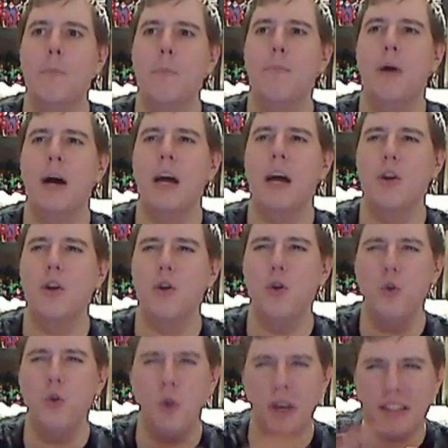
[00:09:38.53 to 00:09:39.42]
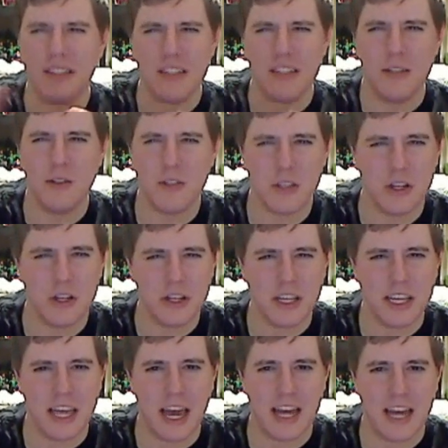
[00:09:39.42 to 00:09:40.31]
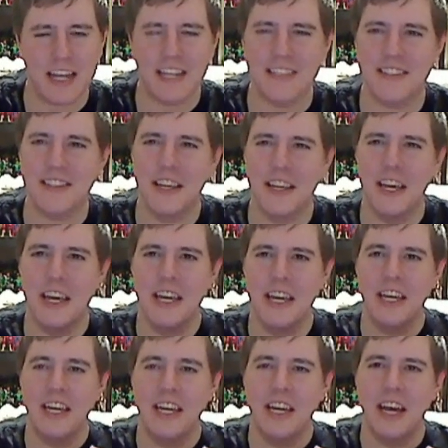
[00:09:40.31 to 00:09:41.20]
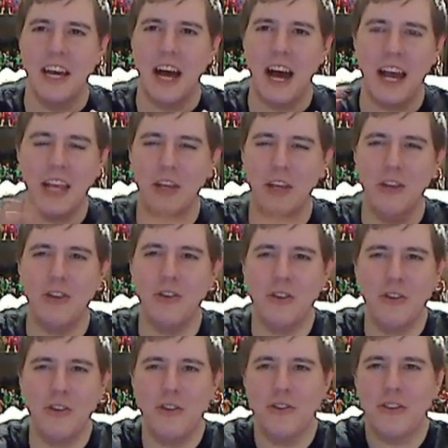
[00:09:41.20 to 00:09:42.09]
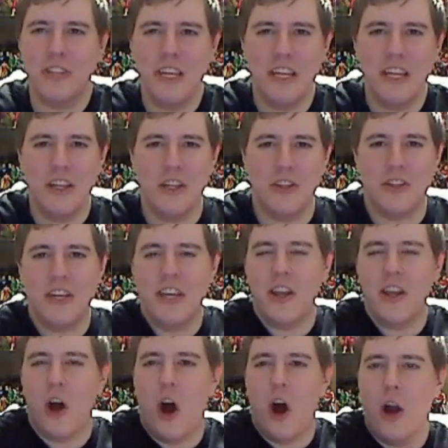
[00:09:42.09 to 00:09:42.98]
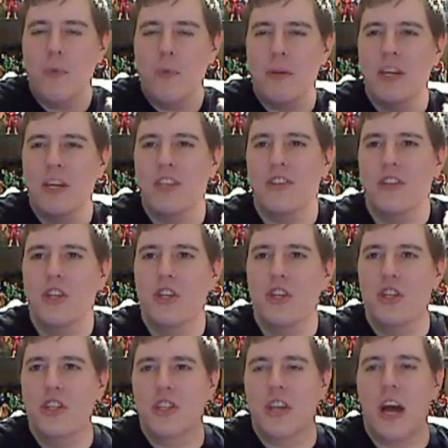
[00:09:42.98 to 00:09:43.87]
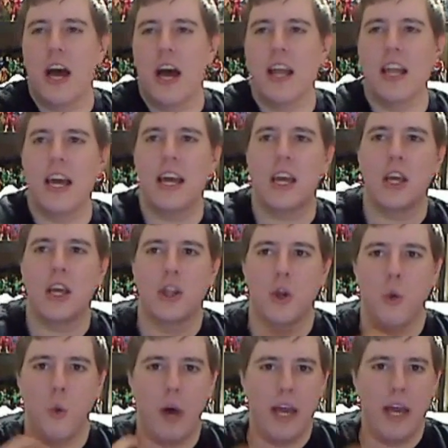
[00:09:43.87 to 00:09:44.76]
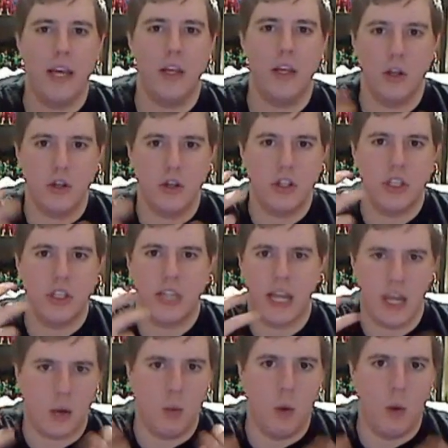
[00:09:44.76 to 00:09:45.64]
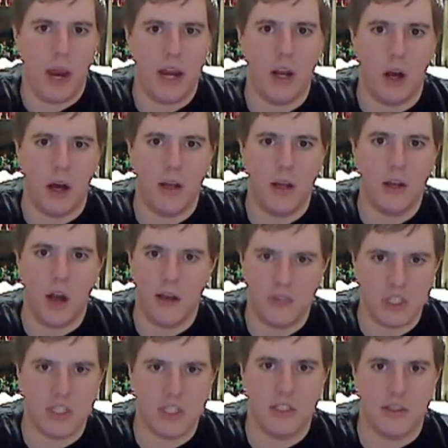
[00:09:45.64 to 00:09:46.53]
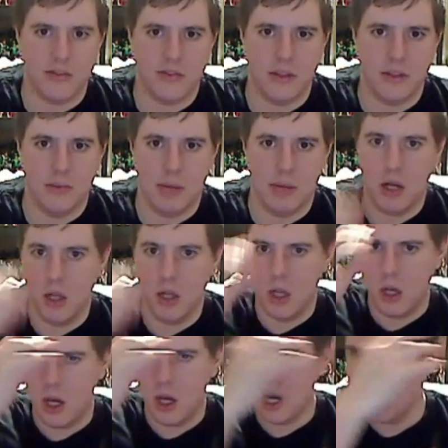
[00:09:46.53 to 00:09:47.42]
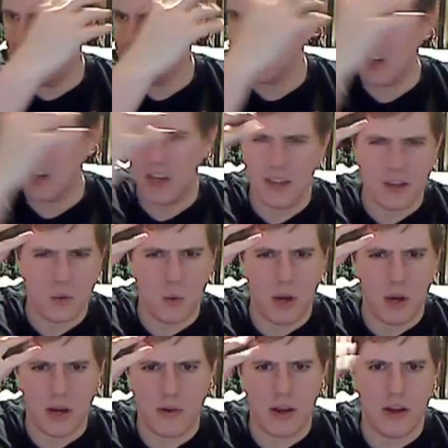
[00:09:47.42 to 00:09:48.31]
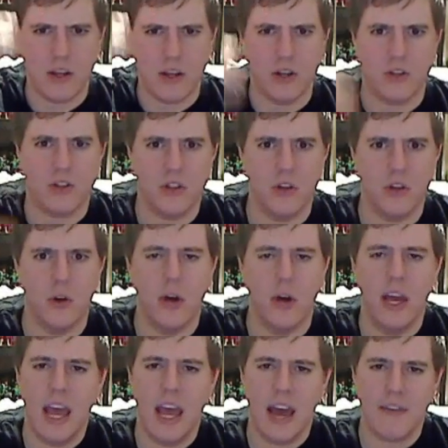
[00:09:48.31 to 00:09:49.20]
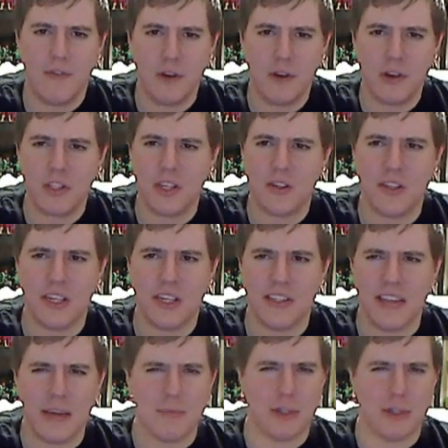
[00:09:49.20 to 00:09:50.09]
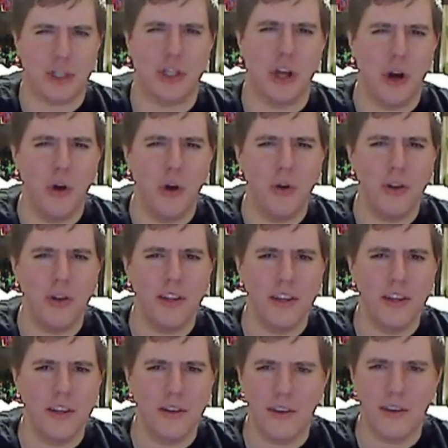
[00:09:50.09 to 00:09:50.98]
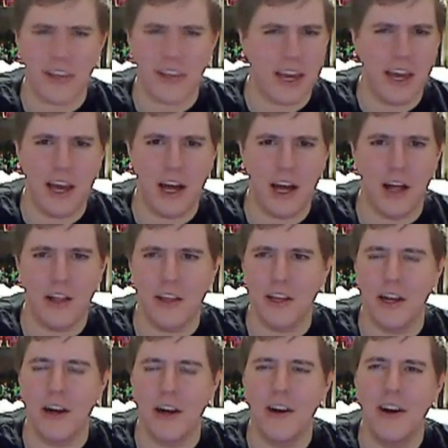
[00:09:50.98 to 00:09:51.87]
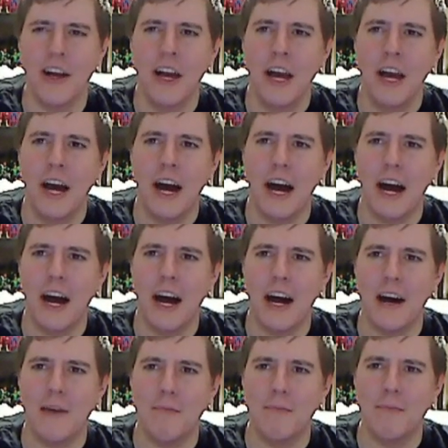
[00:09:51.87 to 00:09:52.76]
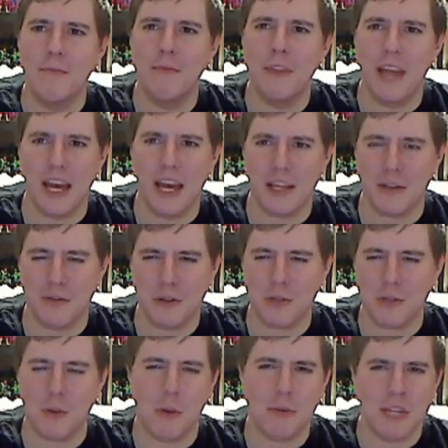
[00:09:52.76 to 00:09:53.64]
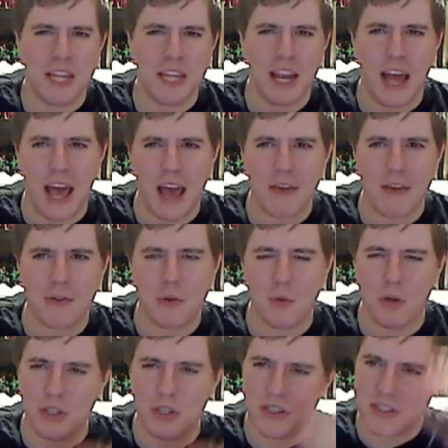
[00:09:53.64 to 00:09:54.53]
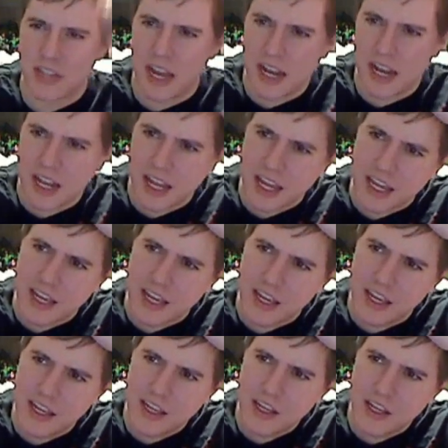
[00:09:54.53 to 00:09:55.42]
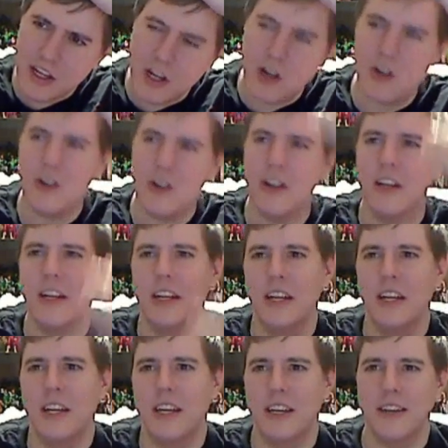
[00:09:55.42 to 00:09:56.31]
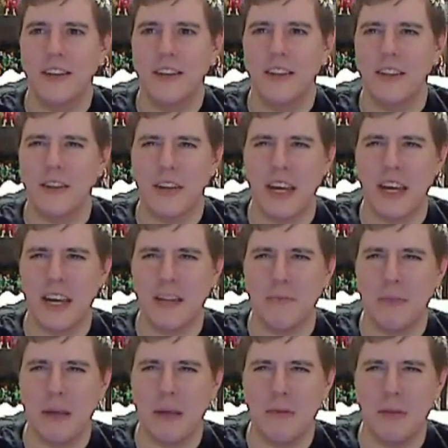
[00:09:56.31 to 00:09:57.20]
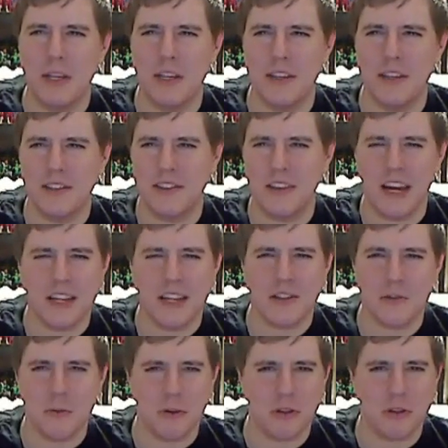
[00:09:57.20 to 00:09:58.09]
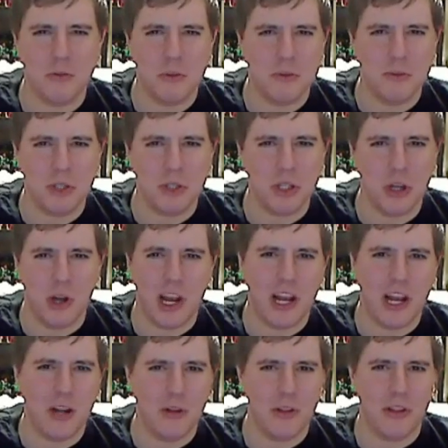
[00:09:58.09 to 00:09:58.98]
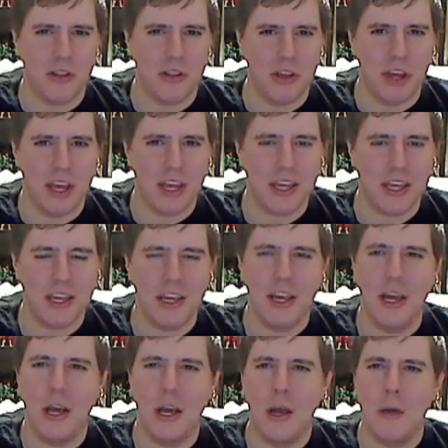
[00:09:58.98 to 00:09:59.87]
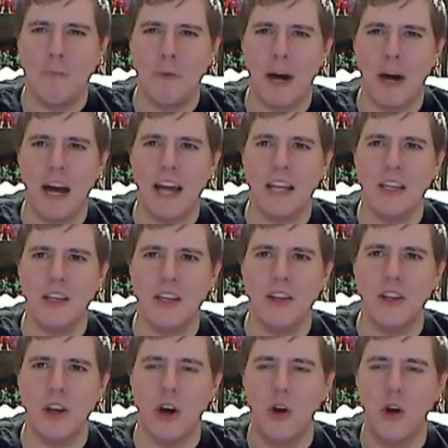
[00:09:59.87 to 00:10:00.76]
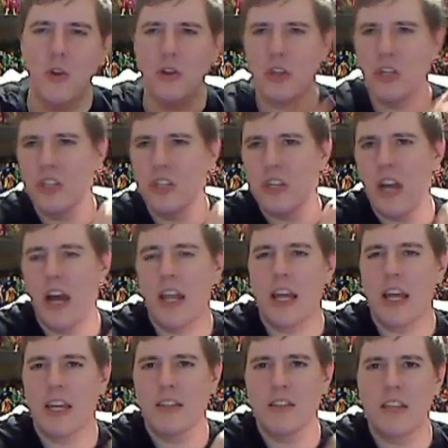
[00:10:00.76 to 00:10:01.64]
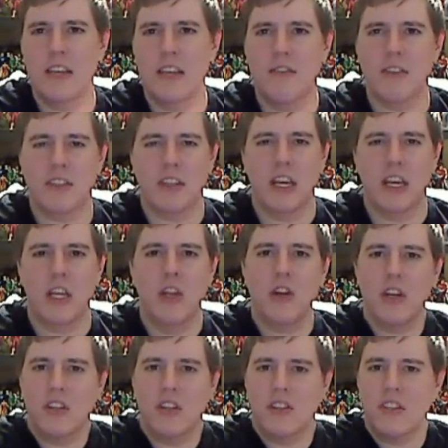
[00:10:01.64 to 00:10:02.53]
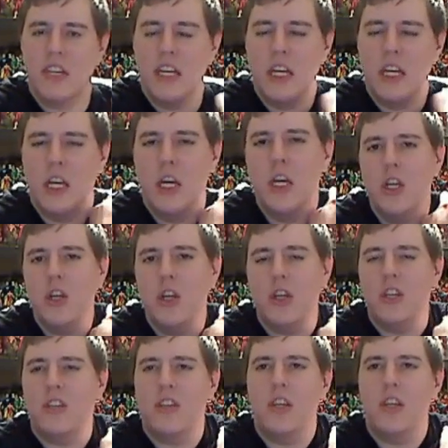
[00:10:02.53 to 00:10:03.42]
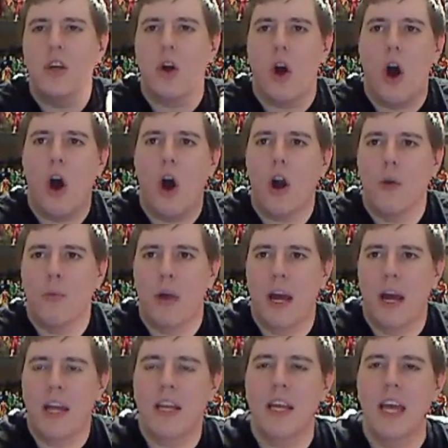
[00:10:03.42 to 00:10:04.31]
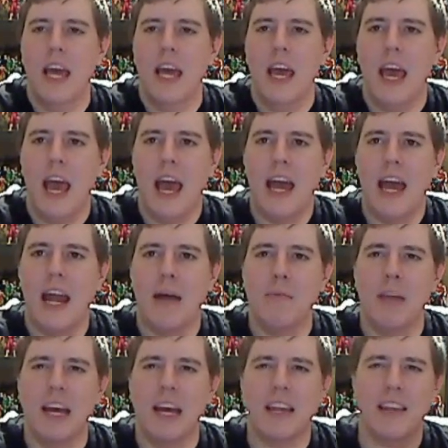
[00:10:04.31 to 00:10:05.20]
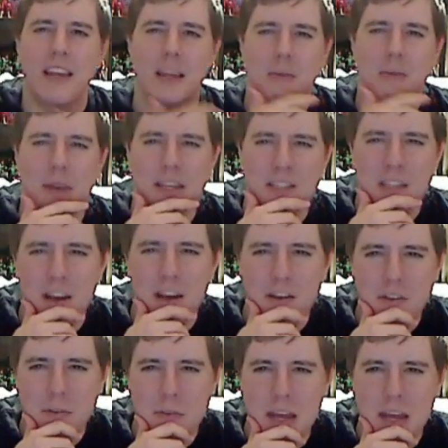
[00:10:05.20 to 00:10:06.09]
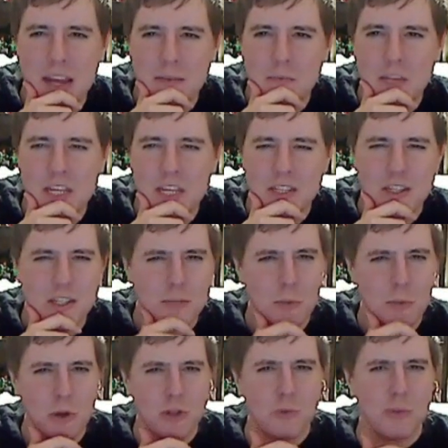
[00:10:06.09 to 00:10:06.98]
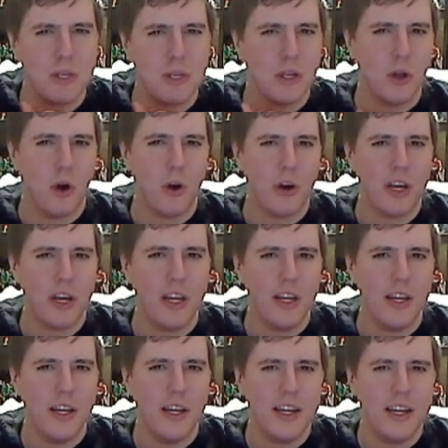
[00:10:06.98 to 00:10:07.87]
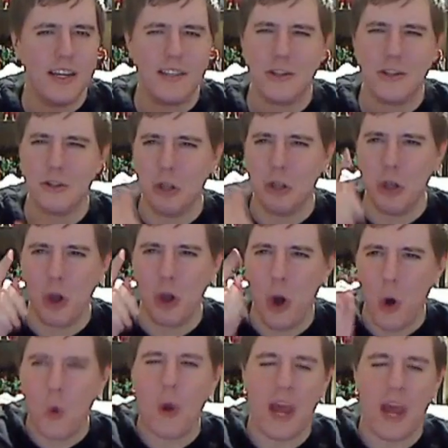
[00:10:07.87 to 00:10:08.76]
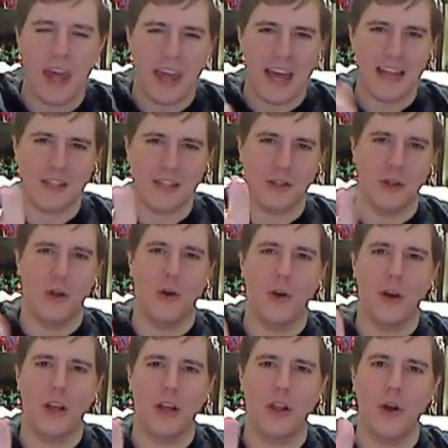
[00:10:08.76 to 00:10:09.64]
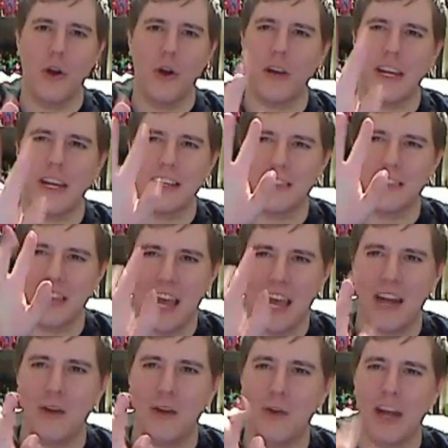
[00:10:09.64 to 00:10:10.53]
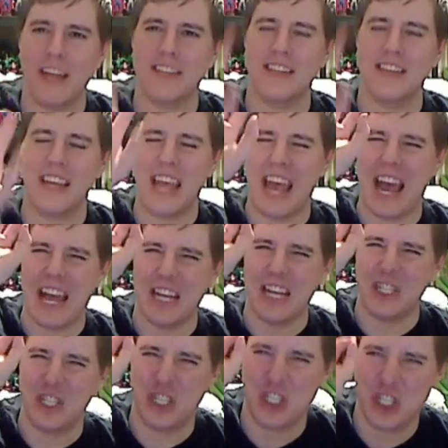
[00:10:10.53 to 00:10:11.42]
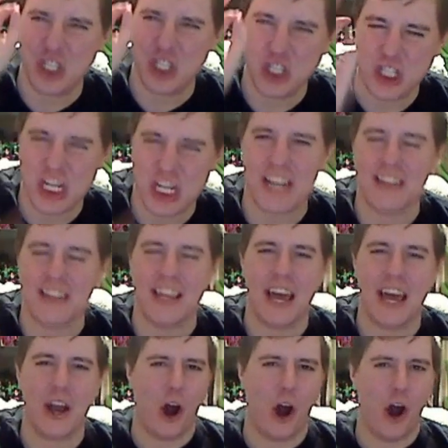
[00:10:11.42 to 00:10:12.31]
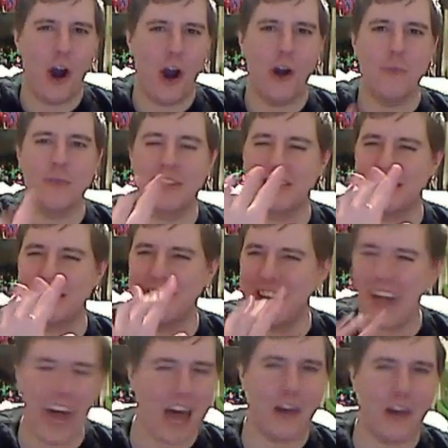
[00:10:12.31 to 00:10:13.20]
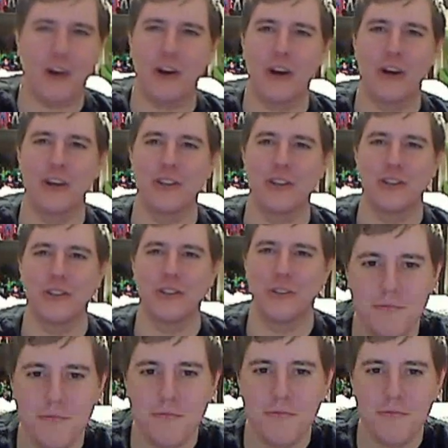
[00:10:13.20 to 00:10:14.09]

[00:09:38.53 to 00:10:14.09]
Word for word: But who was it he was looking at? Because I you, you see you see the arm because she's got like the white you know she's got like white on. Obviously it's a female. Uh, so I think white around here too. At first I was like, is that Michonne? What the hell? You know. Uh, at the first part, but then afterwards it's kind of like you know okay, maybe it's not supposed to be Michonne, I don't think. But, you know, she's got like sleeveless thing. And you can see, you can see her arm, right? And I'm like thinking to myself, I'm like, is this supposed to be Lori? Because there's no way that's Lori. Lori is anorexic as shit. That arm is not hers.